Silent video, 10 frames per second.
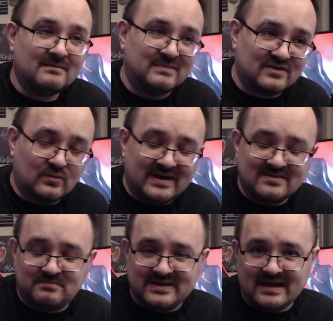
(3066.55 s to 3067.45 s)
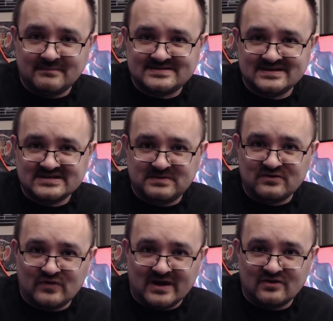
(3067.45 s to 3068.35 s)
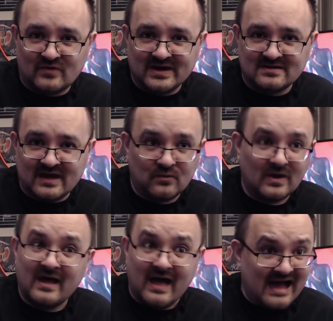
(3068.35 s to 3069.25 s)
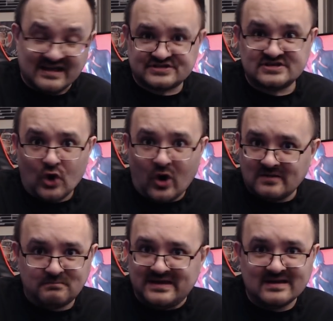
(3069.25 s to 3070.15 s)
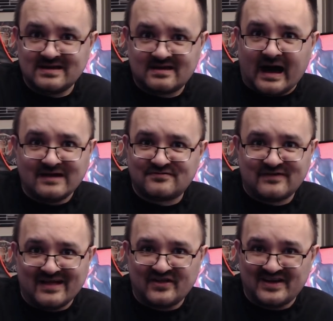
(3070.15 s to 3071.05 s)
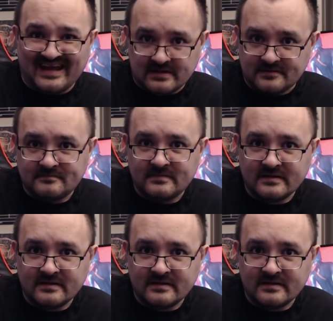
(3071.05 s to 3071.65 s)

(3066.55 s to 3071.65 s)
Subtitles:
But the way the PMTA has been written right now, it's not being grandfathered in.